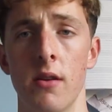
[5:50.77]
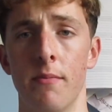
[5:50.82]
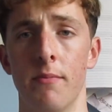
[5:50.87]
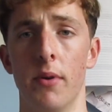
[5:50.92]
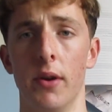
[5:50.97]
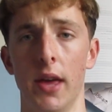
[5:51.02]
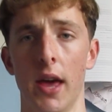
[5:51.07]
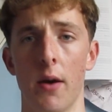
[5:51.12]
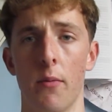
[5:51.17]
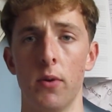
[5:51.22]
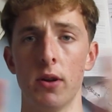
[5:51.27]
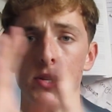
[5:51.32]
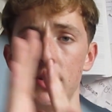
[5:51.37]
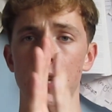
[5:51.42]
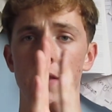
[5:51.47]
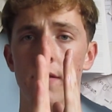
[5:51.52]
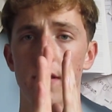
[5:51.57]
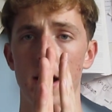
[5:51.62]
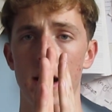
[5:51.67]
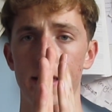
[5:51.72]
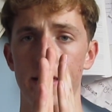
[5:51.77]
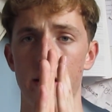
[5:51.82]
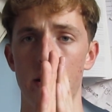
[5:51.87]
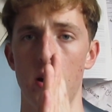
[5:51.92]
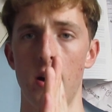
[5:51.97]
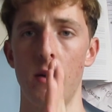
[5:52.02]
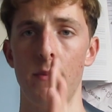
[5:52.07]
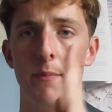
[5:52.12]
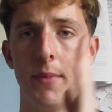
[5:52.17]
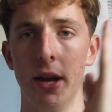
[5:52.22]
But yeah, once you've lined that
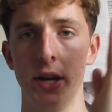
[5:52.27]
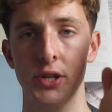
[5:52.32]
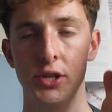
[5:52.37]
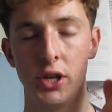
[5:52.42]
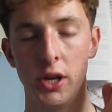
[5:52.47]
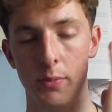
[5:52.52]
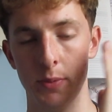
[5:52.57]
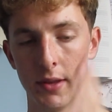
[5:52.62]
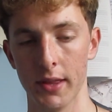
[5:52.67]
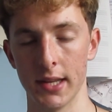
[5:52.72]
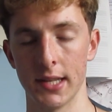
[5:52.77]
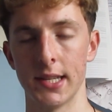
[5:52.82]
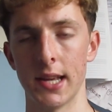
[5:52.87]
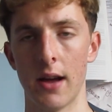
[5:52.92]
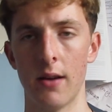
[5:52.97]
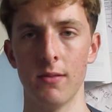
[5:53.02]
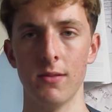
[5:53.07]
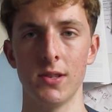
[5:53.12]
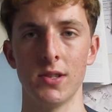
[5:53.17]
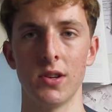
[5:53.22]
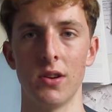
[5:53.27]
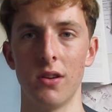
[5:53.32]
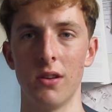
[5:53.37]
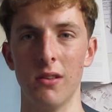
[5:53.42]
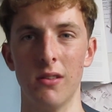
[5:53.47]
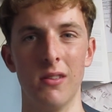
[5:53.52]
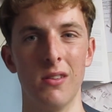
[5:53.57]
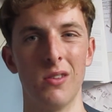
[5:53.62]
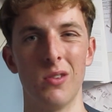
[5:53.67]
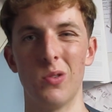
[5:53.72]
up, make sure you put the sounds
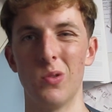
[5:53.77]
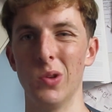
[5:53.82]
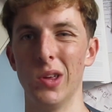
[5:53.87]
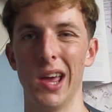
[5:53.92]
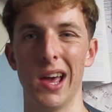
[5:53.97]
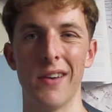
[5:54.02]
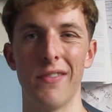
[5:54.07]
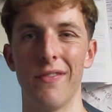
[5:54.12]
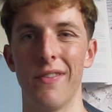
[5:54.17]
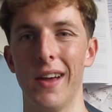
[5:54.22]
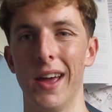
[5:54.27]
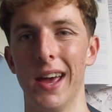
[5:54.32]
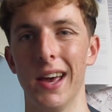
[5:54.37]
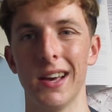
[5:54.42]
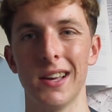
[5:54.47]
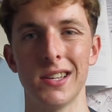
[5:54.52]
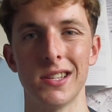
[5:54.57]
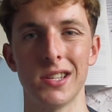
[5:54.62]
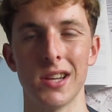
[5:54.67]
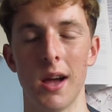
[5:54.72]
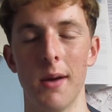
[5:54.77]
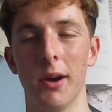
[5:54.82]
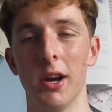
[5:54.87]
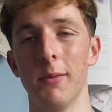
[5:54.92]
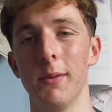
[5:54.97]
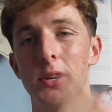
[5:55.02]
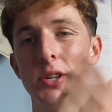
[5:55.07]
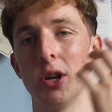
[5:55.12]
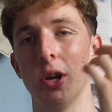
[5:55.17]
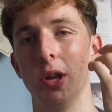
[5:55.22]
on, all your effects. I'm going to
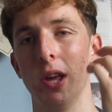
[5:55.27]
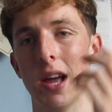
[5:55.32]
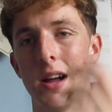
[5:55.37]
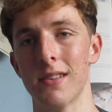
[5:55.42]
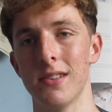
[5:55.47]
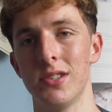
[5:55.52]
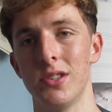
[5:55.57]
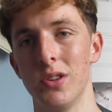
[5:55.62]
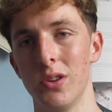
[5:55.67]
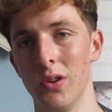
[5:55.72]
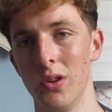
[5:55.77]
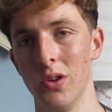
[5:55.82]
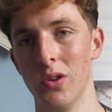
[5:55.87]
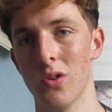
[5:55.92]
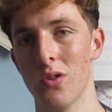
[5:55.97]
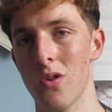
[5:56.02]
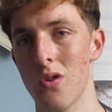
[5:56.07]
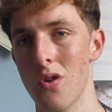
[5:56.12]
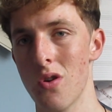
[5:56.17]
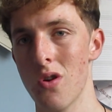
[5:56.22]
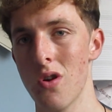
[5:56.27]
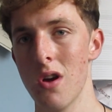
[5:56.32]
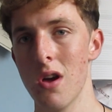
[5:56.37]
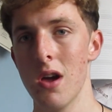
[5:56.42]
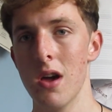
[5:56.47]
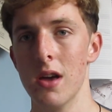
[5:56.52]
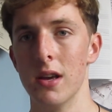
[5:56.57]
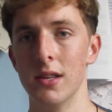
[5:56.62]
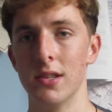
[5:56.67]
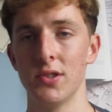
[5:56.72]
be showing you how to do your
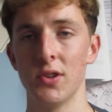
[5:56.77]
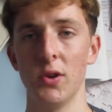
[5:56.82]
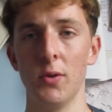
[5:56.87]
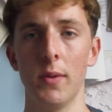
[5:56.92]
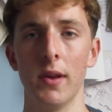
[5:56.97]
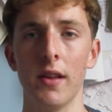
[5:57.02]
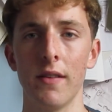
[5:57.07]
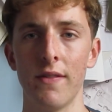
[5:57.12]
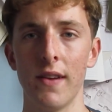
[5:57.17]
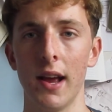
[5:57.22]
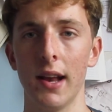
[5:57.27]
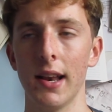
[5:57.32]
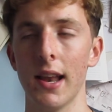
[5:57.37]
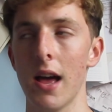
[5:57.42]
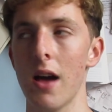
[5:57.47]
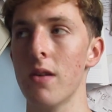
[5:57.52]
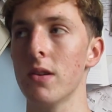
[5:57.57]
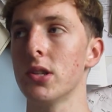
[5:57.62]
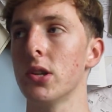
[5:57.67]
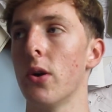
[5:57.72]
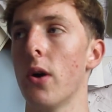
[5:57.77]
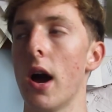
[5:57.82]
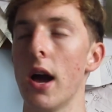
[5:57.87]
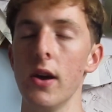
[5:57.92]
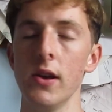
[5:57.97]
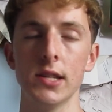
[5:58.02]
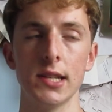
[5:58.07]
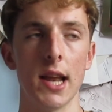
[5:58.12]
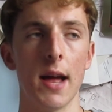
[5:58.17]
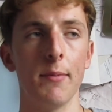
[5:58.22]
zoom in effect now, so I
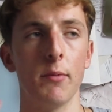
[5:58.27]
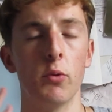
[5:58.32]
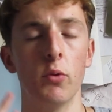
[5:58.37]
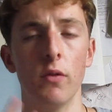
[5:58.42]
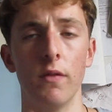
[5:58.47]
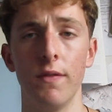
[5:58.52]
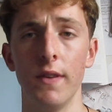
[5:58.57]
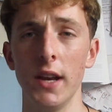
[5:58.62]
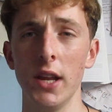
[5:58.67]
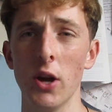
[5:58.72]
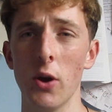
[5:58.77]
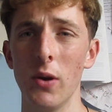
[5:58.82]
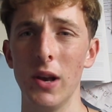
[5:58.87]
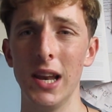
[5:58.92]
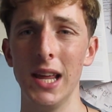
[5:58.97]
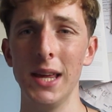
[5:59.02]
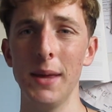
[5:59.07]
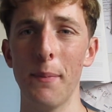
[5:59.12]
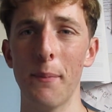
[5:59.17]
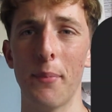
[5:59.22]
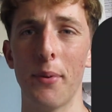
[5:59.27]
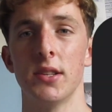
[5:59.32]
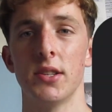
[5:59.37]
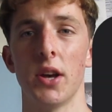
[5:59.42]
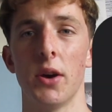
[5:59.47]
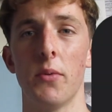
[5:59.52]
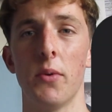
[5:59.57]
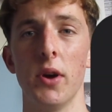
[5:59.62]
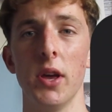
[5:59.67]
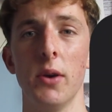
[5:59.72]
use an app called Video Leap.
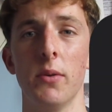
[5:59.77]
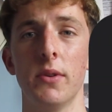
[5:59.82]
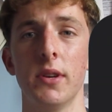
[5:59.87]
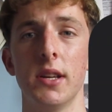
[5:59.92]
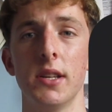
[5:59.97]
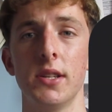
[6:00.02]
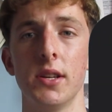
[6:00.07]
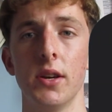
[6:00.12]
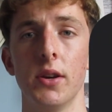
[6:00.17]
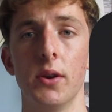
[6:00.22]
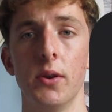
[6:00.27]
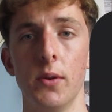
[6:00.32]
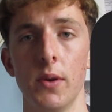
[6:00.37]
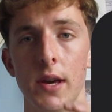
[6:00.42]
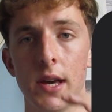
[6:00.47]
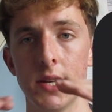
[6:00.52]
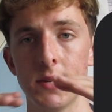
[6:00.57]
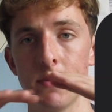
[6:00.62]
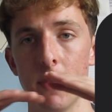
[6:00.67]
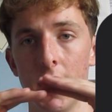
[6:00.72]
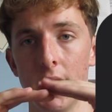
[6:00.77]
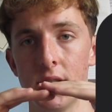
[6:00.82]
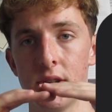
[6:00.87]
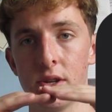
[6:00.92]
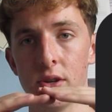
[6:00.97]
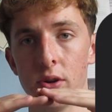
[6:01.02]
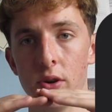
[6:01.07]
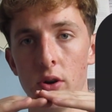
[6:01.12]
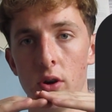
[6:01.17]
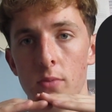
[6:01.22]
So what you want to do is make
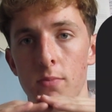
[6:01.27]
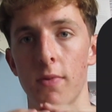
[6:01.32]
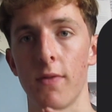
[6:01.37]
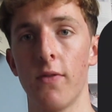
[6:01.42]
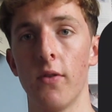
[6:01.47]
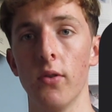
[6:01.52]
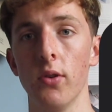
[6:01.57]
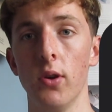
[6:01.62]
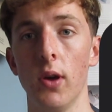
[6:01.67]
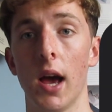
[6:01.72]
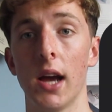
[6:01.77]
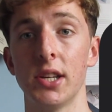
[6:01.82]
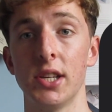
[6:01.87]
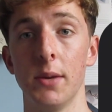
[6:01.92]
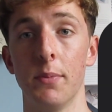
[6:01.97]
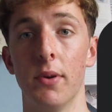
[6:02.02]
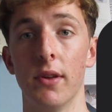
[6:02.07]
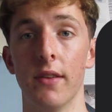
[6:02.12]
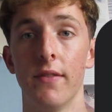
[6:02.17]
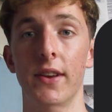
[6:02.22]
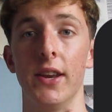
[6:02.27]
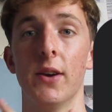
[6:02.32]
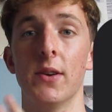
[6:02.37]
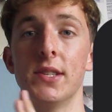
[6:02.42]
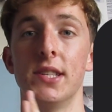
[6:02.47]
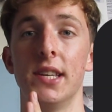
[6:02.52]
sure, before you actually put the videos